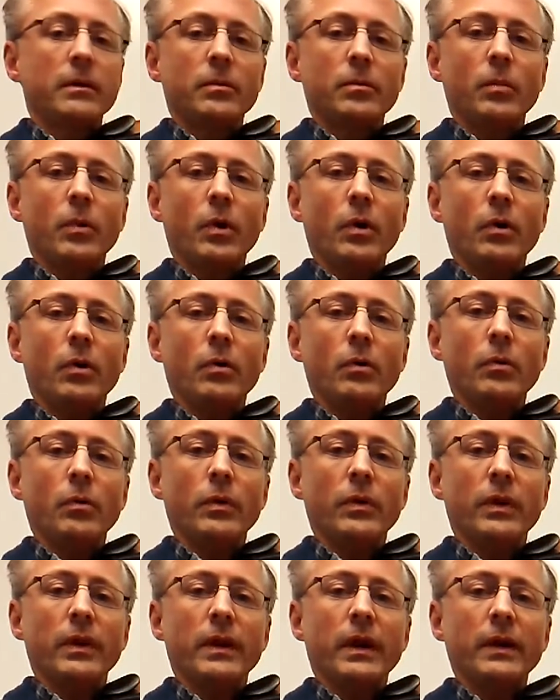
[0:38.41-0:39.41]
bow
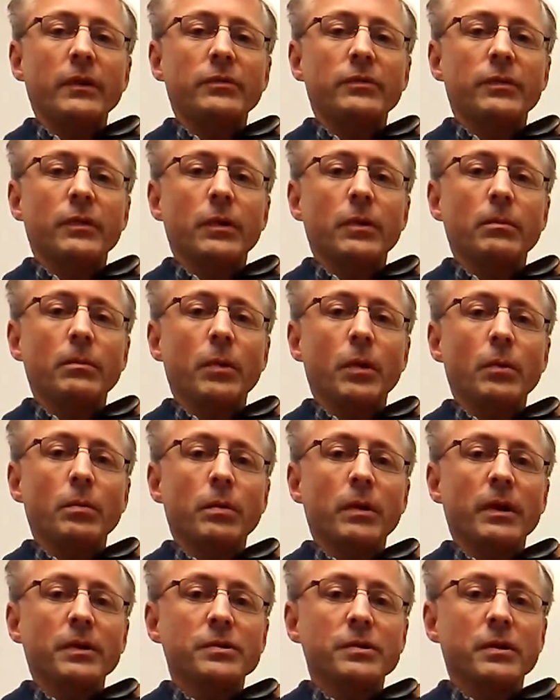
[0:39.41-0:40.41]
with a nice firm bow
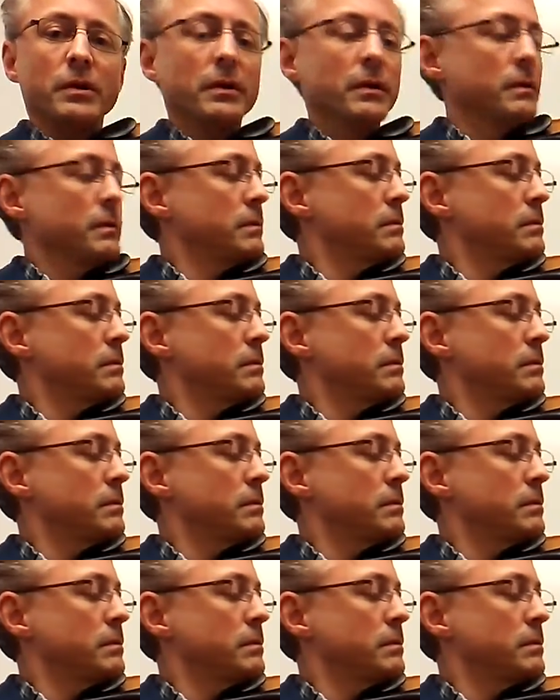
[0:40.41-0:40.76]
pressure.